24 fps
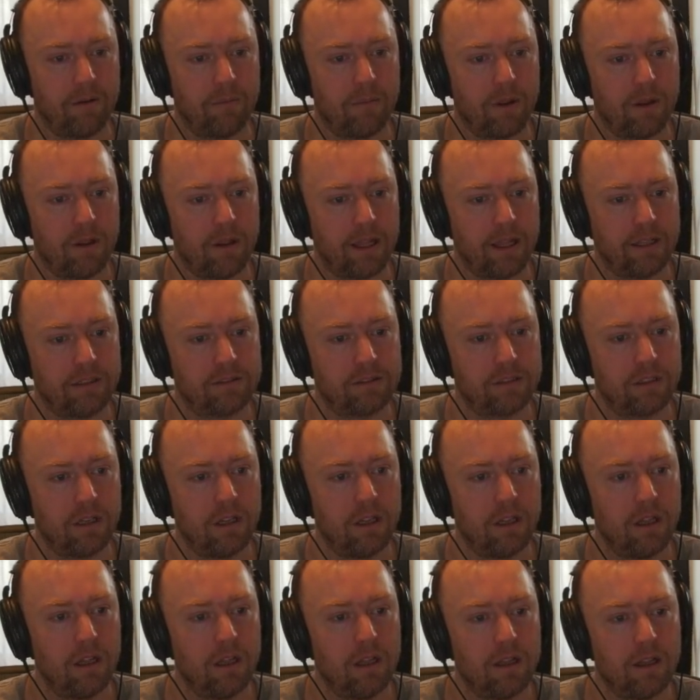but let's
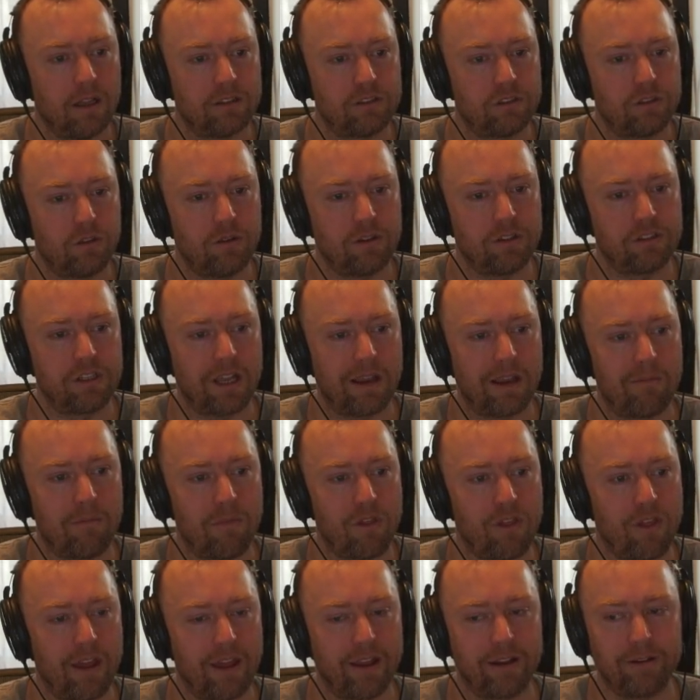do the same
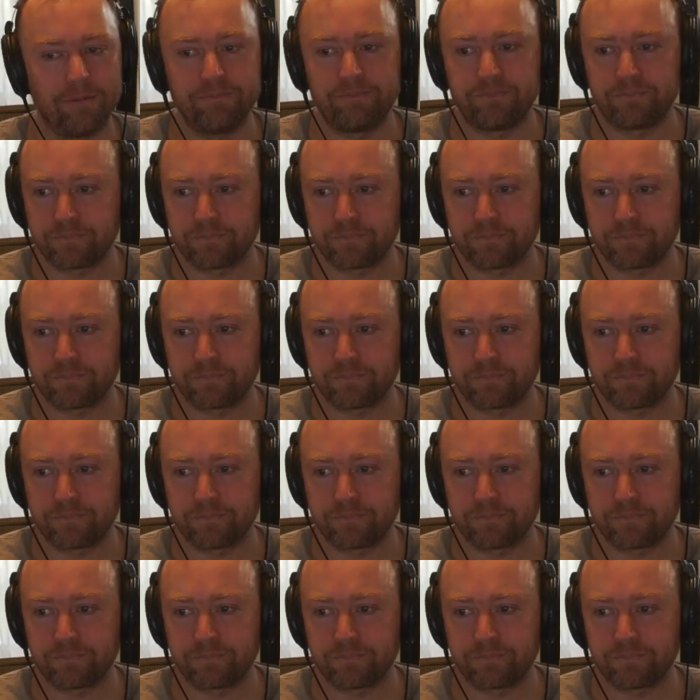thing.